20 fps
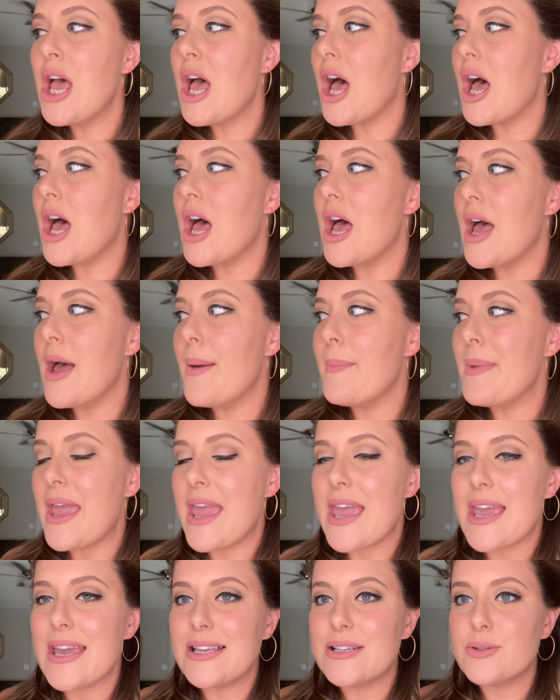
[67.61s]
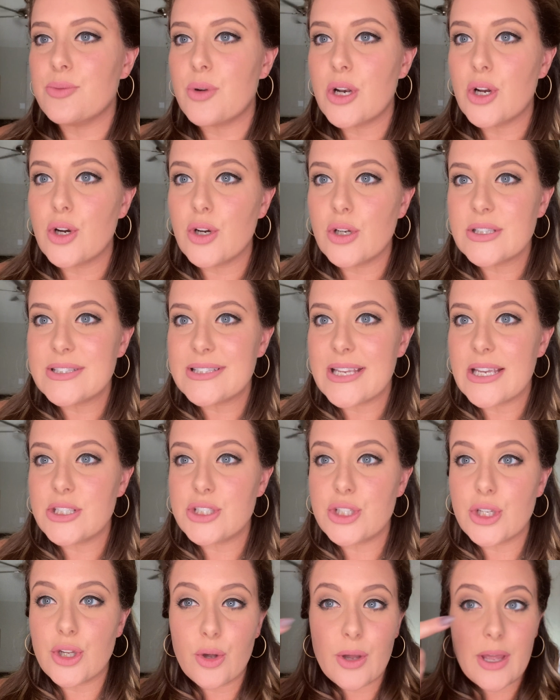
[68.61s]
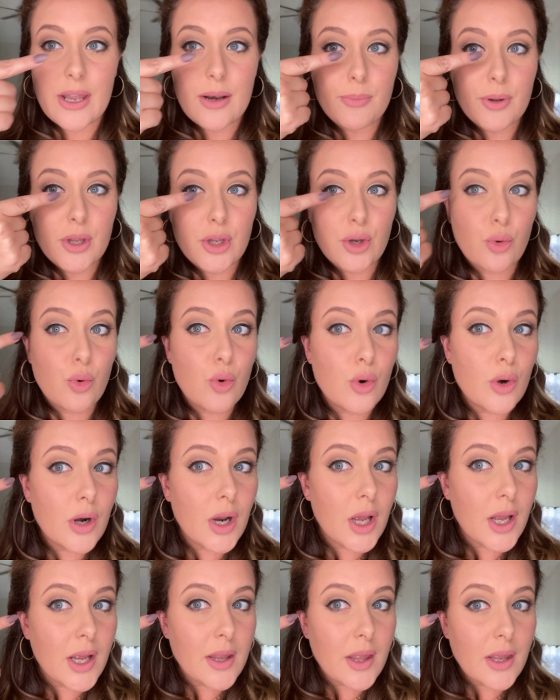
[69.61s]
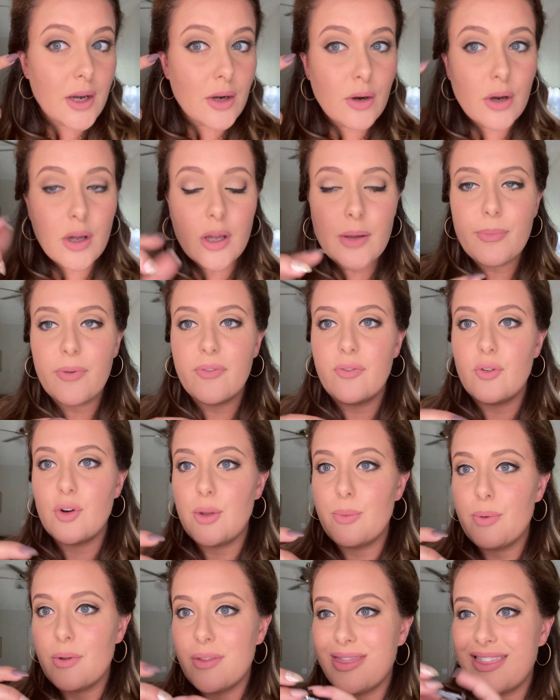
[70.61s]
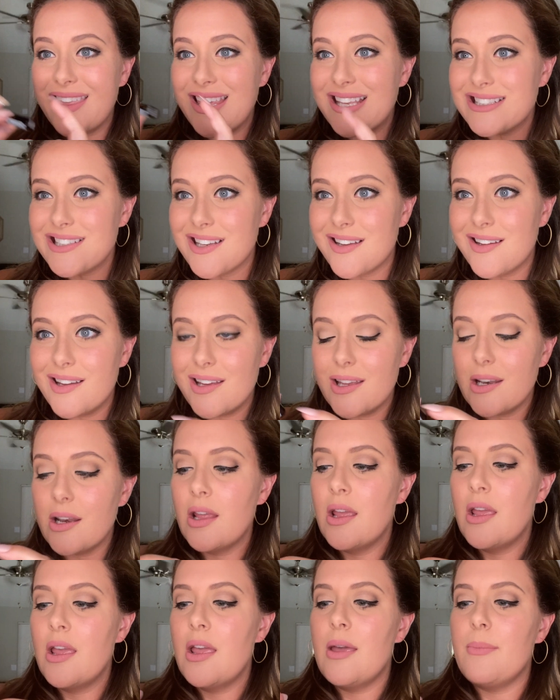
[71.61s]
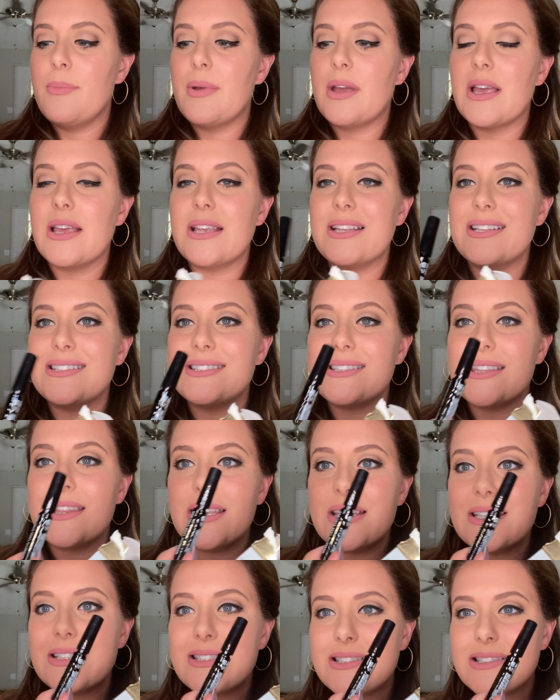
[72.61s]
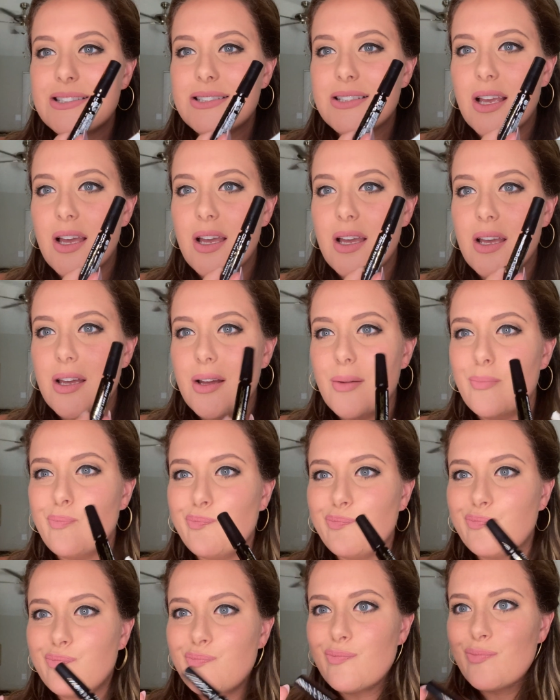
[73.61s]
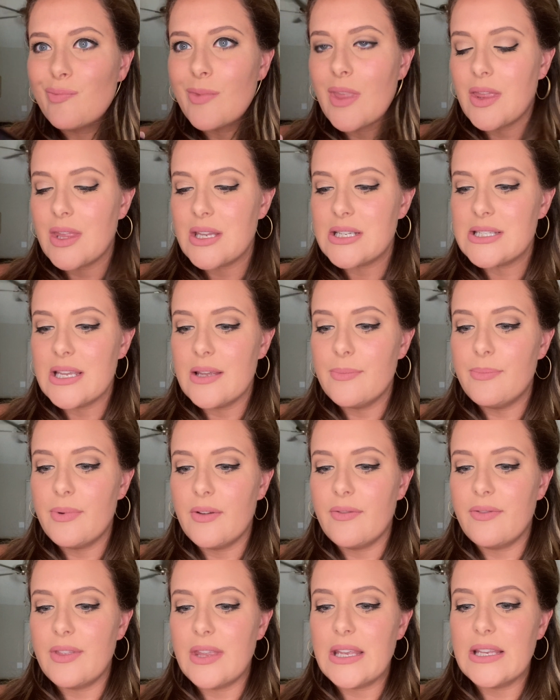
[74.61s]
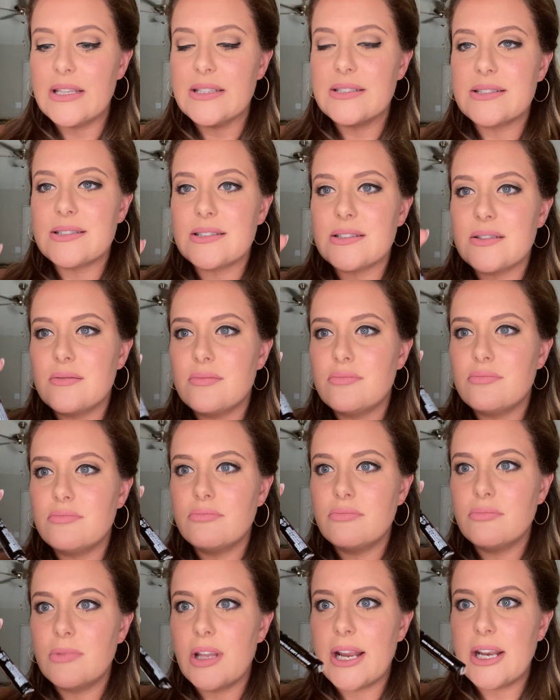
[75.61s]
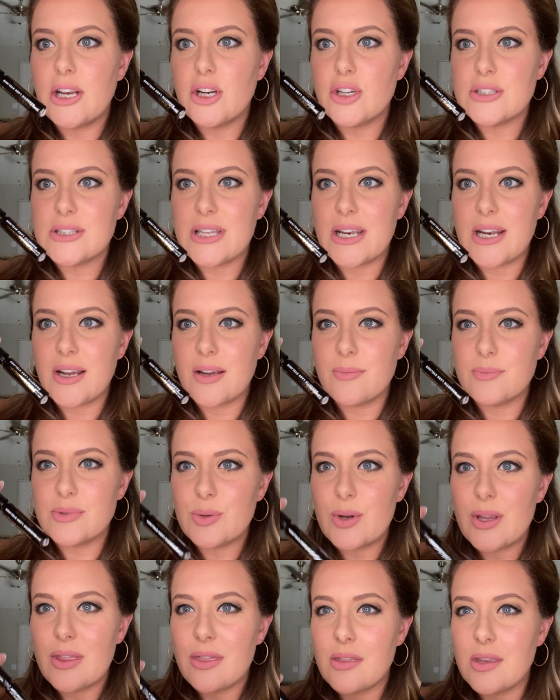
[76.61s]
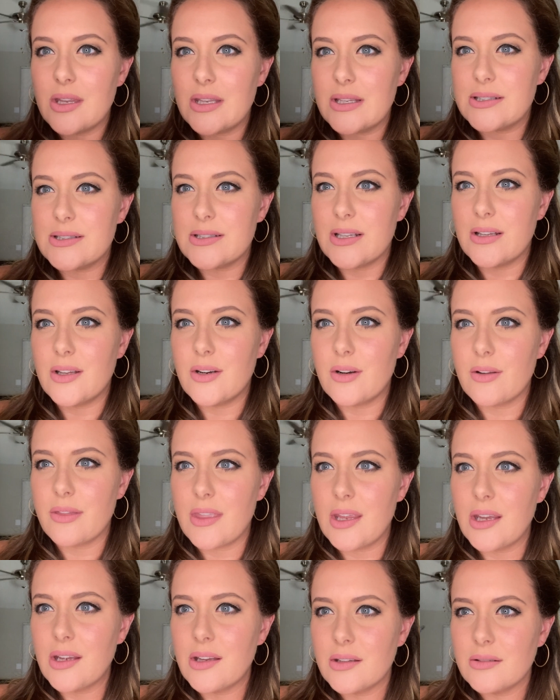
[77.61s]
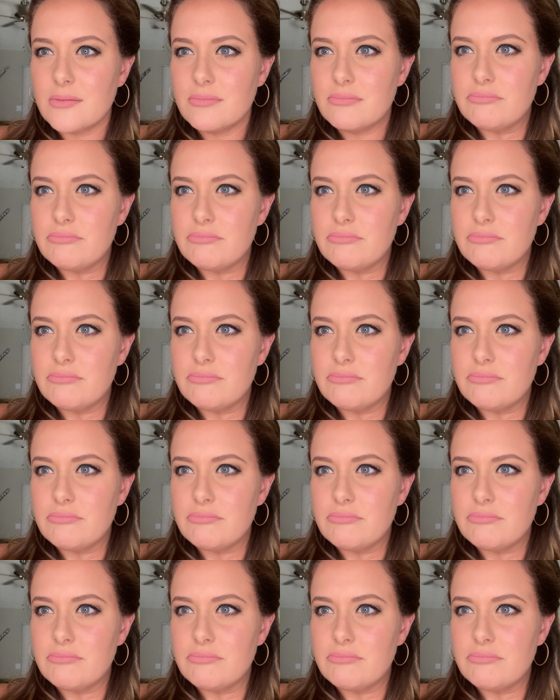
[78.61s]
And one girl said to go ahead and put your eyeliner on before you put these on, because this, the tip of these liners that it comes with is a little thick.